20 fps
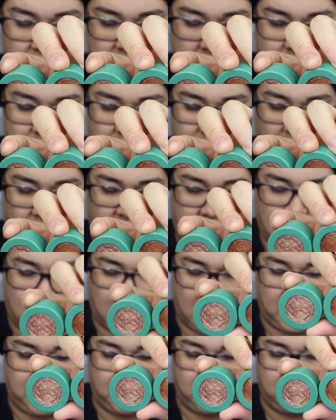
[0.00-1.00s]
them both
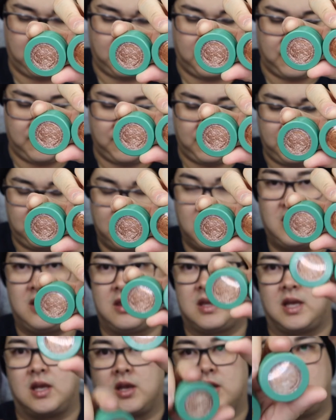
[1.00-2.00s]
up.
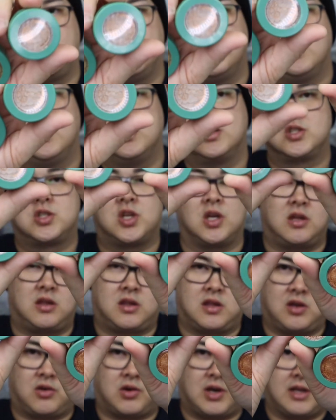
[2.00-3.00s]
There you go. So
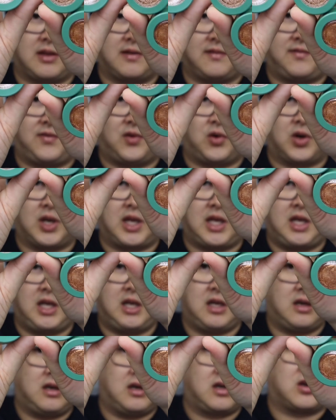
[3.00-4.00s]
there are the four
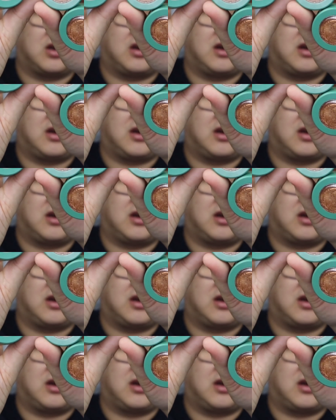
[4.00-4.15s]
here. I don't know